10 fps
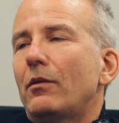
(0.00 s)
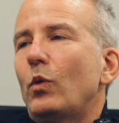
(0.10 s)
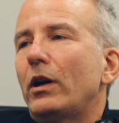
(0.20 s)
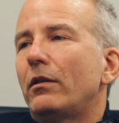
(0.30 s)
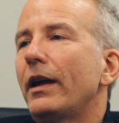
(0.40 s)

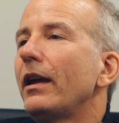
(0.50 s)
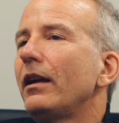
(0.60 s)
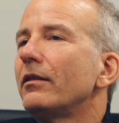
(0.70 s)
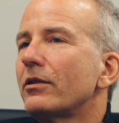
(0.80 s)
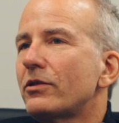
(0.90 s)
Well,
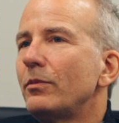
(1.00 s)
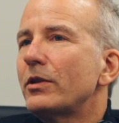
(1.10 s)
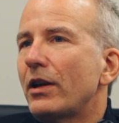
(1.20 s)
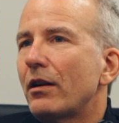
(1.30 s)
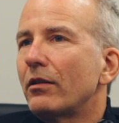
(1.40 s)
A, there's too
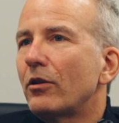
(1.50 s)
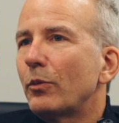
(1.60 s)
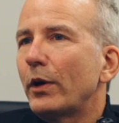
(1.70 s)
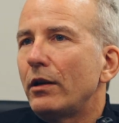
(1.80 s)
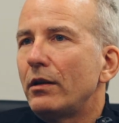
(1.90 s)
much air
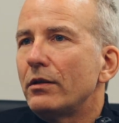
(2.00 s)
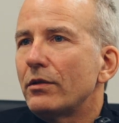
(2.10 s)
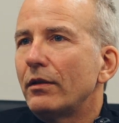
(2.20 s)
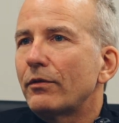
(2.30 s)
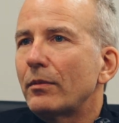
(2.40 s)
incorporated
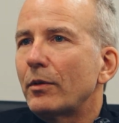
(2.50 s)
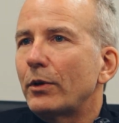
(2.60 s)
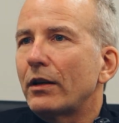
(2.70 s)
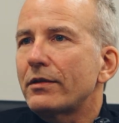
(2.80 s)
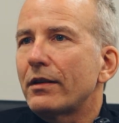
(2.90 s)
into it from the
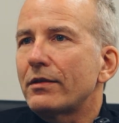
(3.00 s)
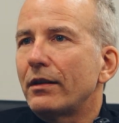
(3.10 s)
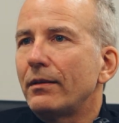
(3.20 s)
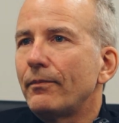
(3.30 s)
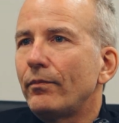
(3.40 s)

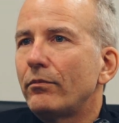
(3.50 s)
processing.